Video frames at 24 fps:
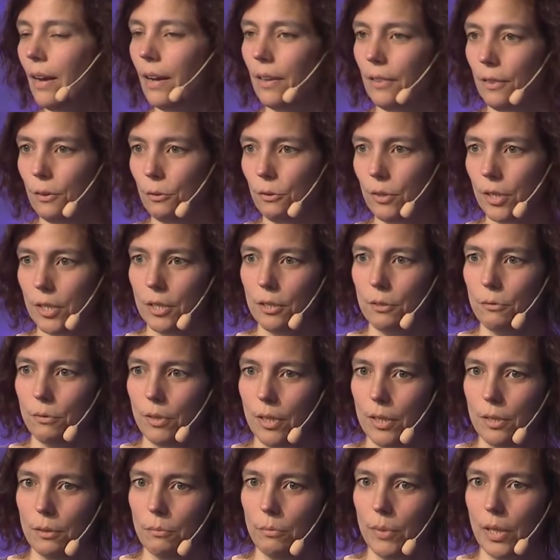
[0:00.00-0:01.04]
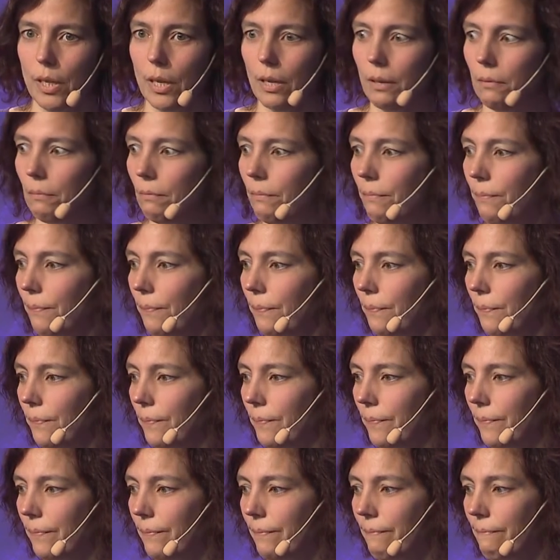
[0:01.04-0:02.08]
The registration began,
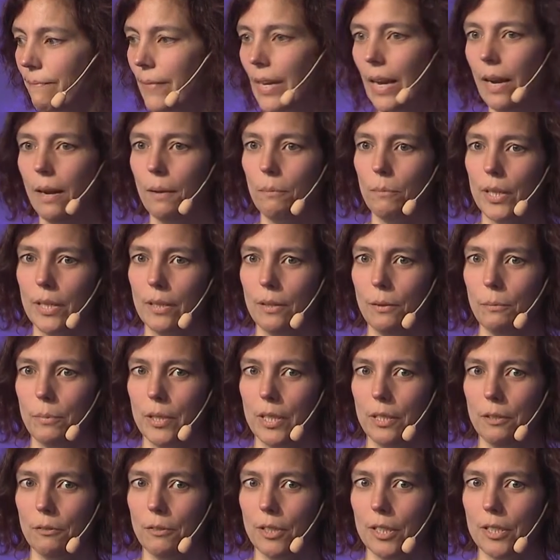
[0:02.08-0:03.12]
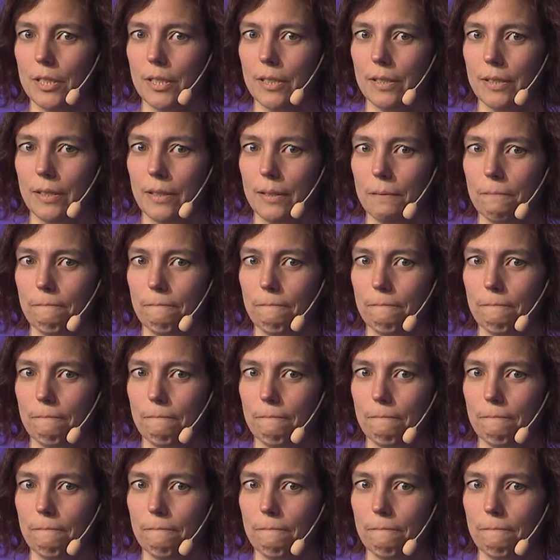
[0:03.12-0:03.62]
but nobody registered.